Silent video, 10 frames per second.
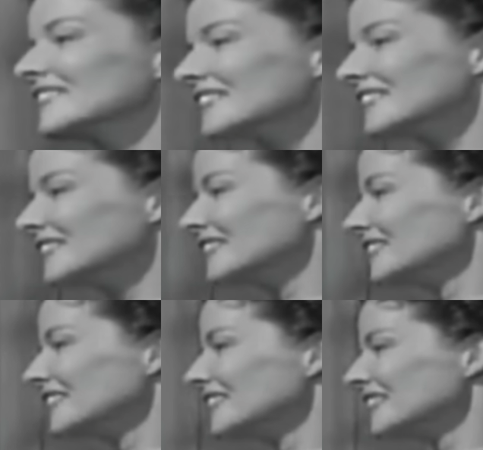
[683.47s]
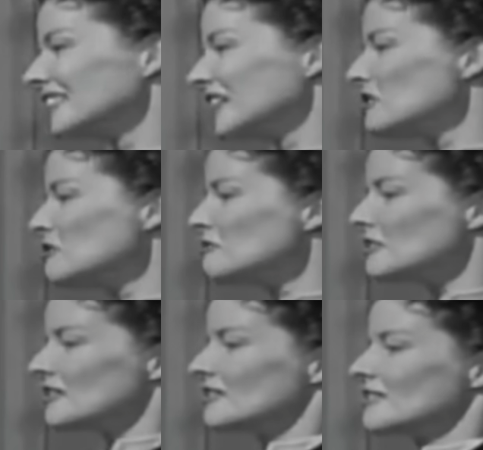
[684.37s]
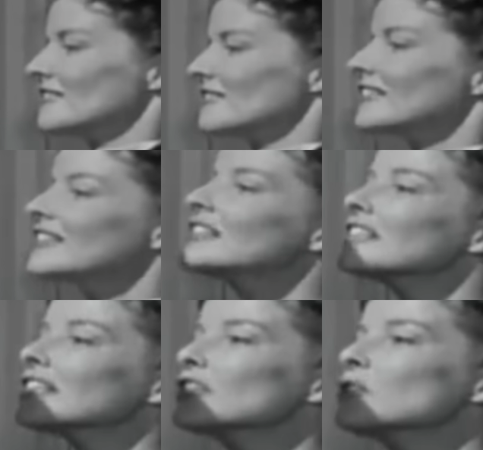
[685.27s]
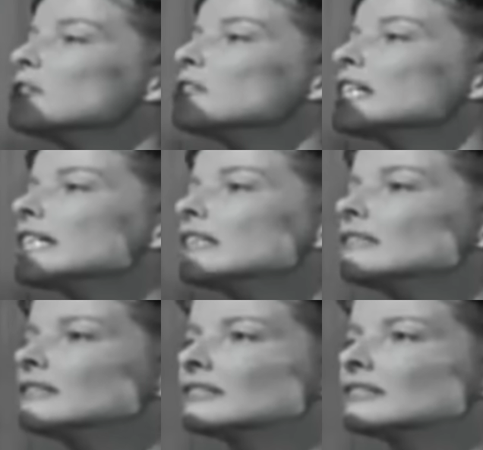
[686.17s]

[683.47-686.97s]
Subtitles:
Tracy had a serious drinking problem, not just a glass here and